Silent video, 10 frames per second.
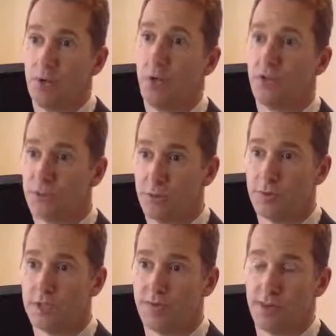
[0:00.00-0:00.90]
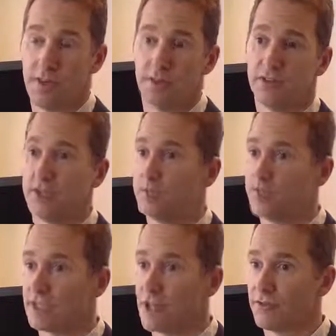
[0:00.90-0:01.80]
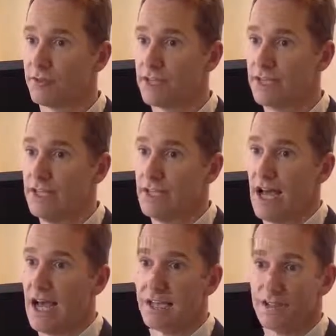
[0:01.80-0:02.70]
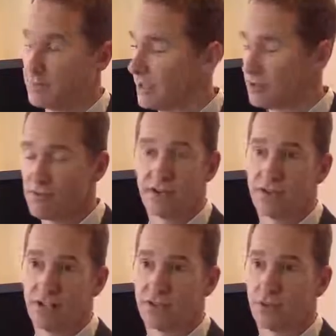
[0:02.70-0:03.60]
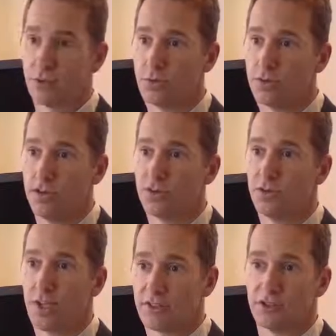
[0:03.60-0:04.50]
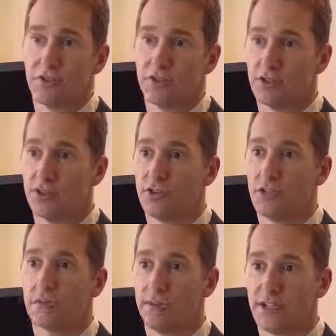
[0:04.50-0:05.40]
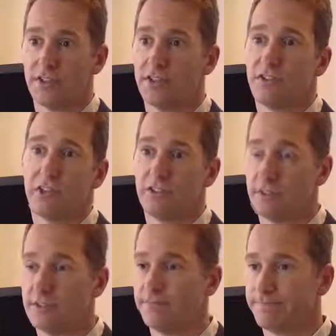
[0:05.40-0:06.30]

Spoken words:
what it would mean for them in terms of recovery, and it's been a great tool to execute the surgery and complete it safely.